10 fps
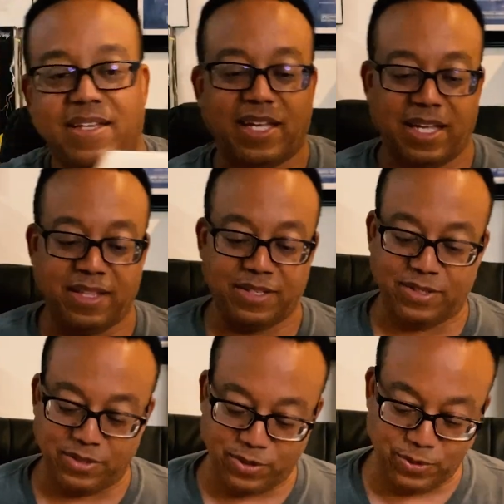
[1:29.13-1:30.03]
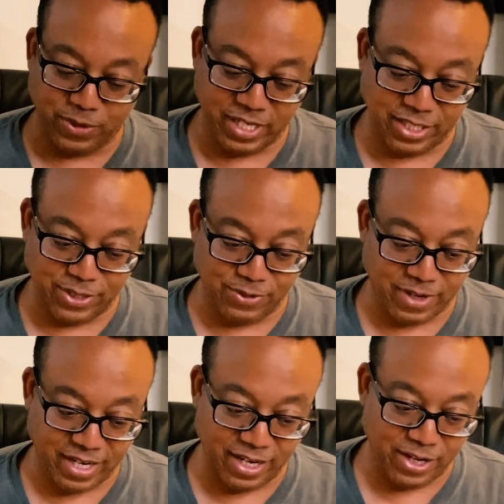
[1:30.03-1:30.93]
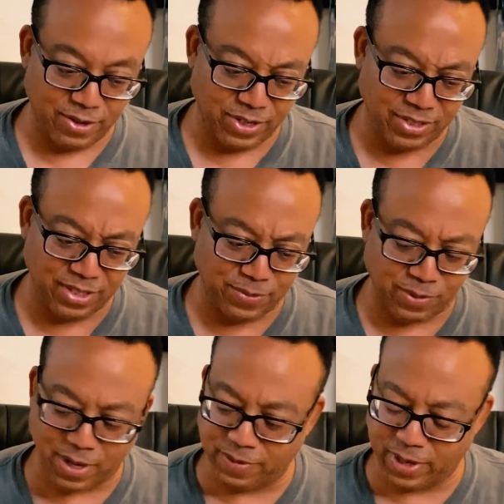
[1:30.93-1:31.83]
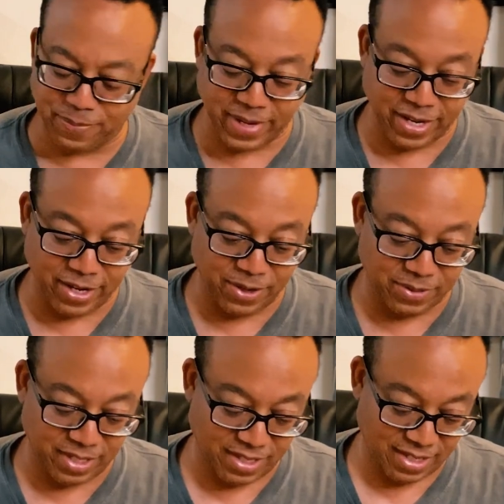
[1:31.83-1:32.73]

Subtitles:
And this is a cool issue right here. This is probably about,